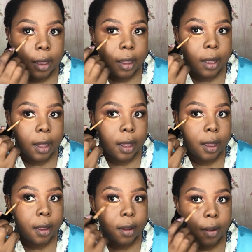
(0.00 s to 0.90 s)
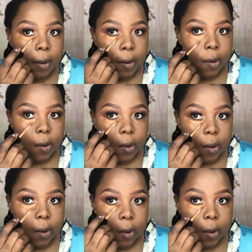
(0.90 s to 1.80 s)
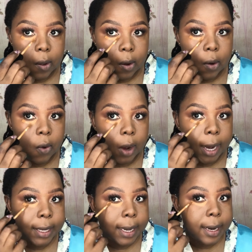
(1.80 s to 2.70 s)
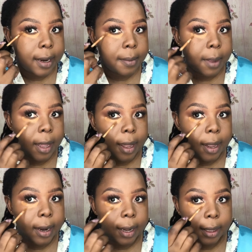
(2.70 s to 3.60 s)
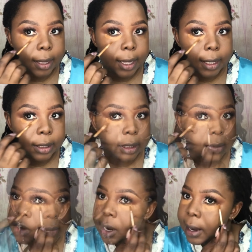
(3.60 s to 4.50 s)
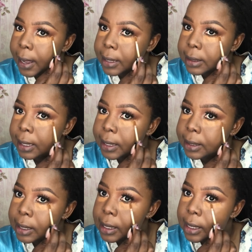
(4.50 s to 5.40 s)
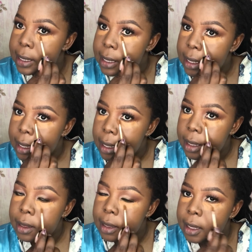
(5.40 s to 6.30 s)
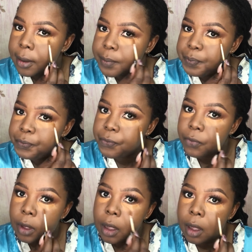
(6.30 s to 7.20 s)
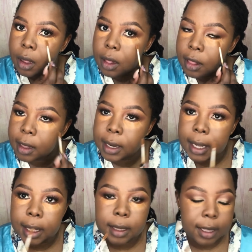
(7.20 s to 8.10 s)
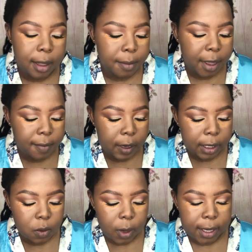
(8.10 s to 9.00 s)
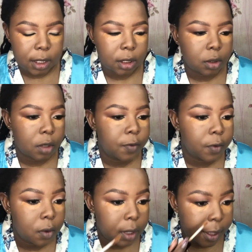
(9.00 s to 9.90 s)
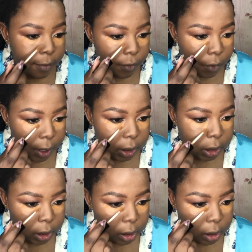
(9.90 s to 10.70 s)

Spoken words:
here, right under my eye like that. Realize that the Maybelline one is not full coverage.